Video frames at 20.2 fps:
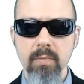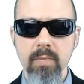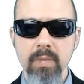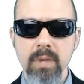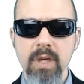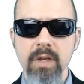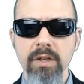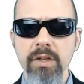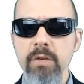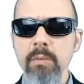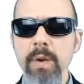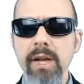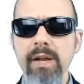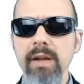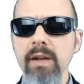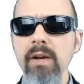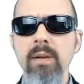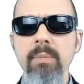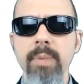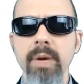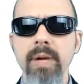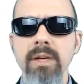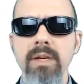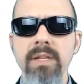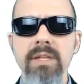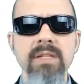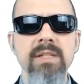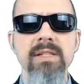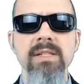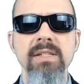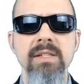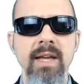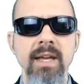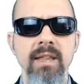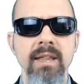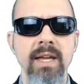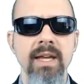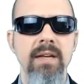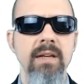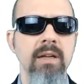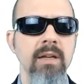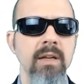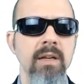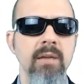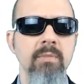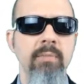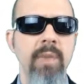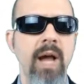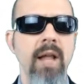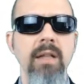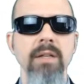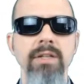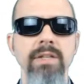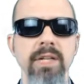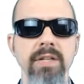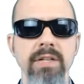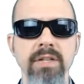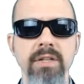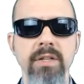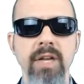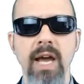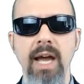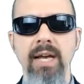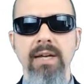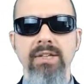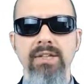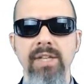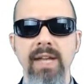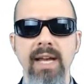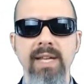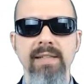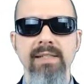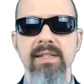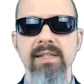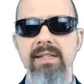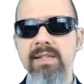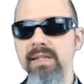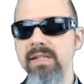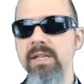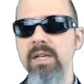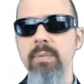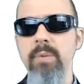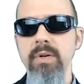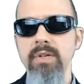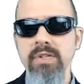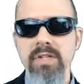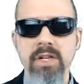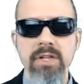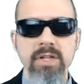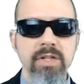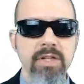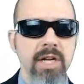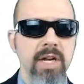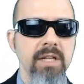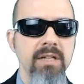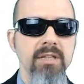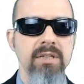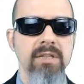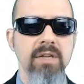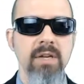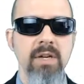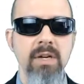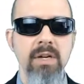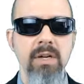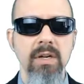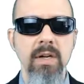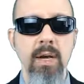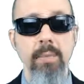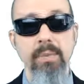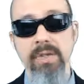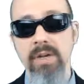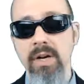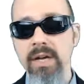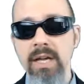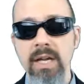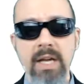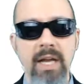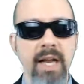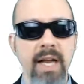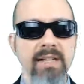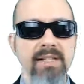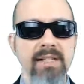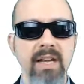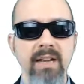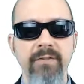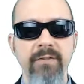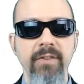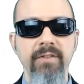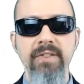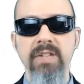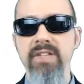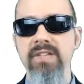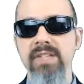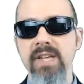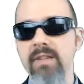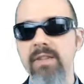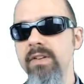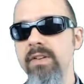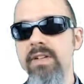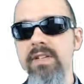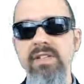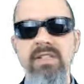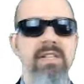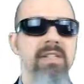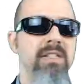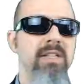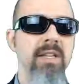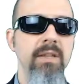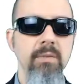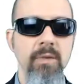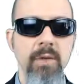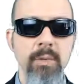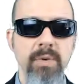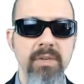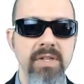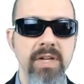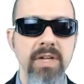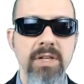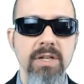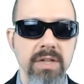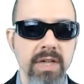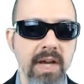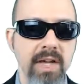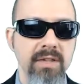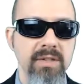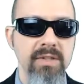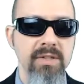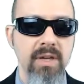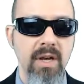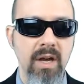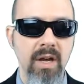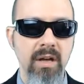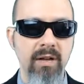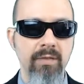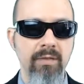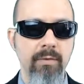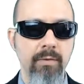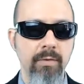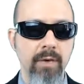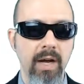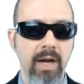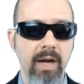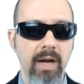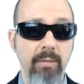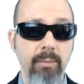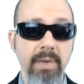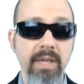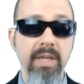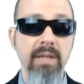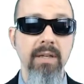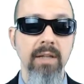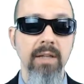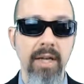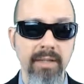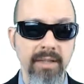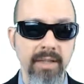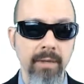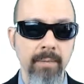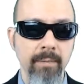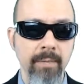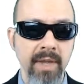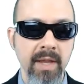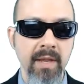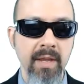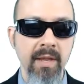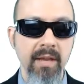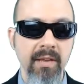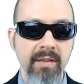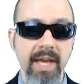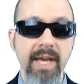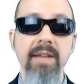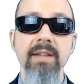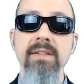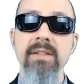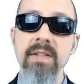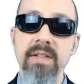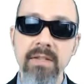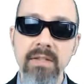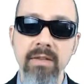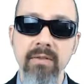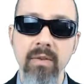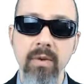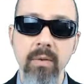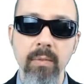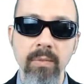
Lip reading: you might hear a pundit say that politician X has a 60% chance, has a 57 to 63% chance of being elected. That is an interval.